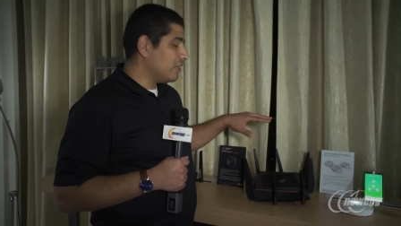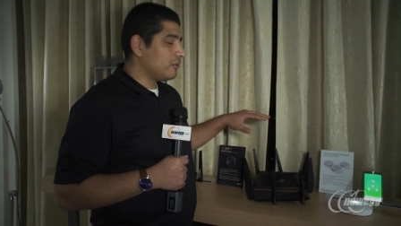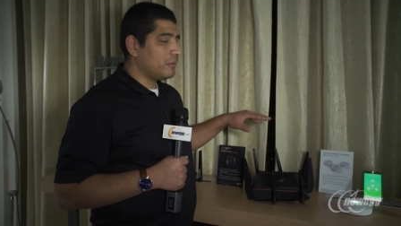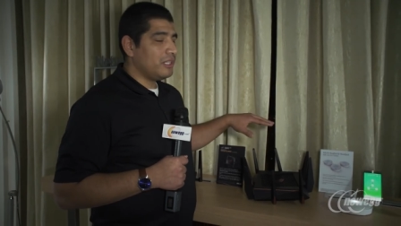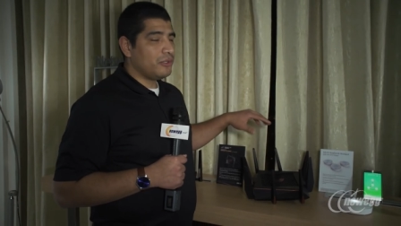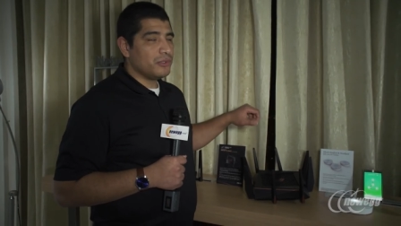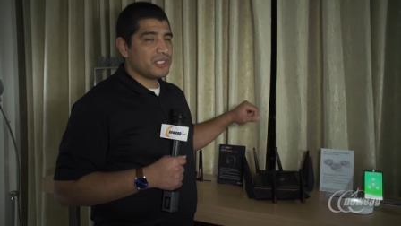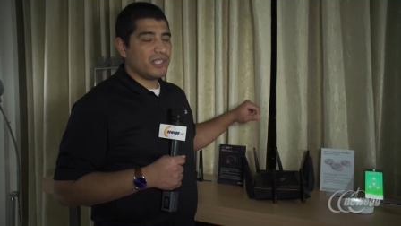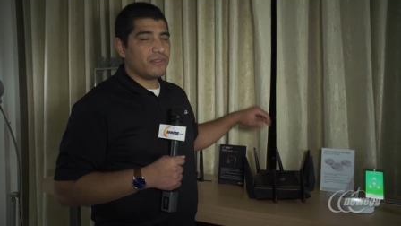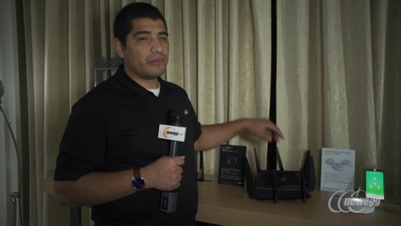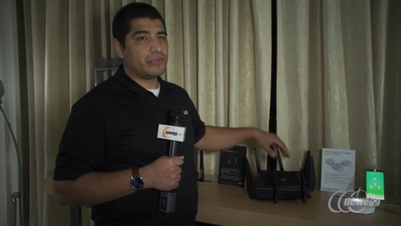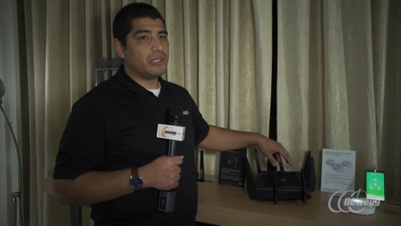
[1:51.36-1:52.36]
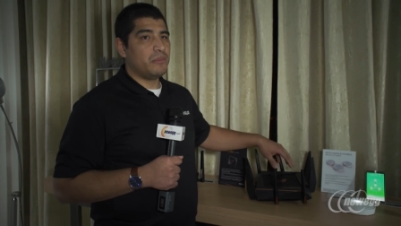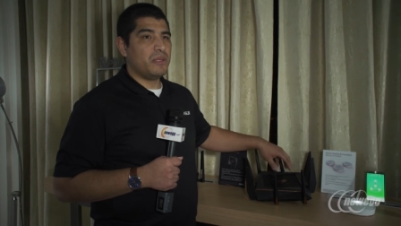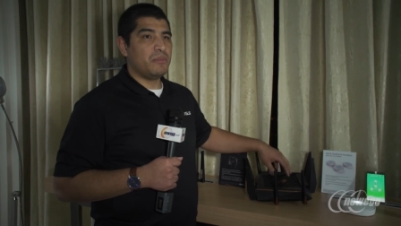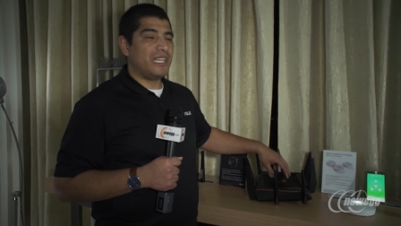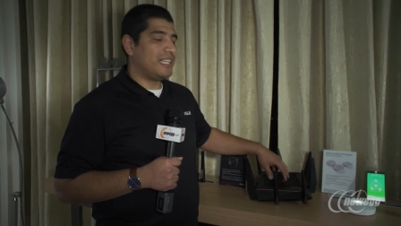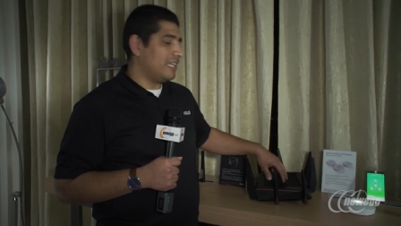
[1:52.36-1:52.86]
other really cool stuff that we're going to be
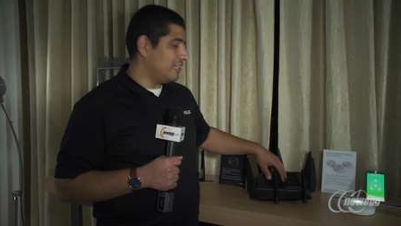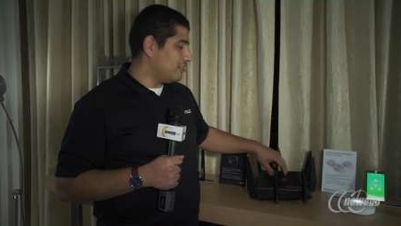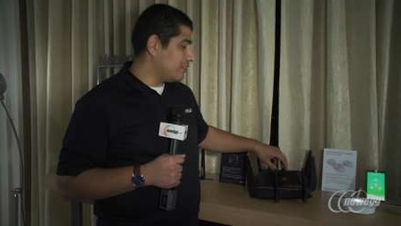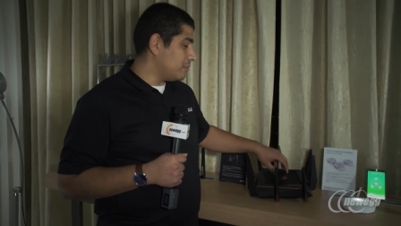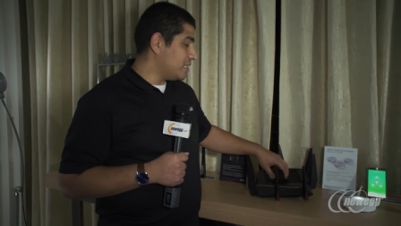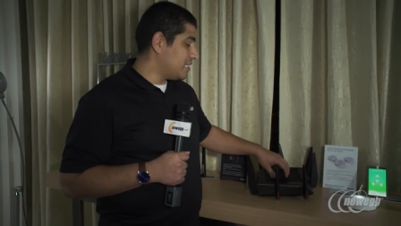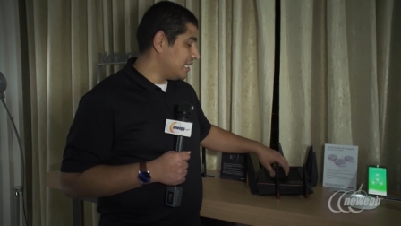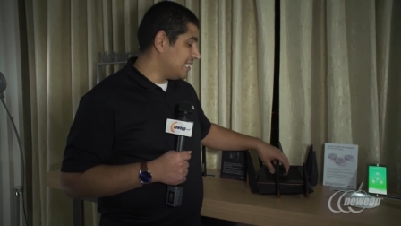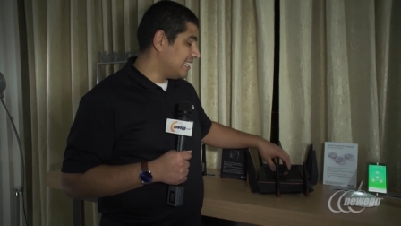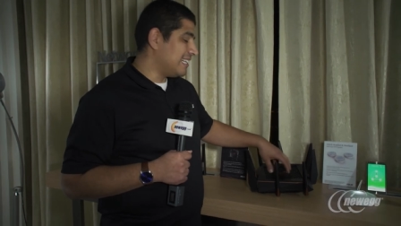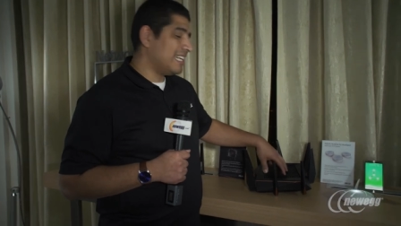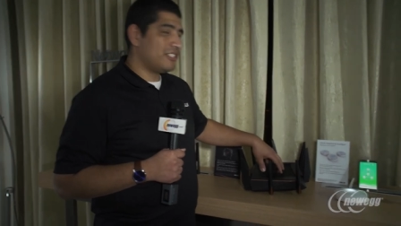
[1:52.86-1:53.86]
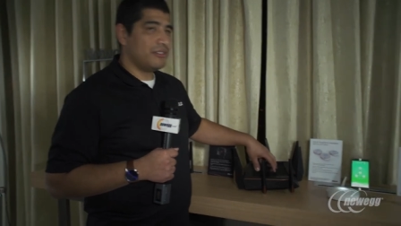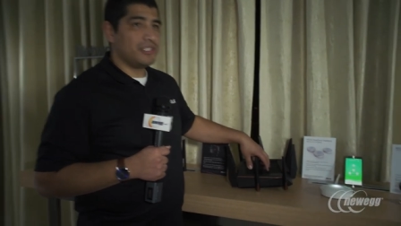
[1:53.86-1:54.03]
baking you're going to be seeing in the not too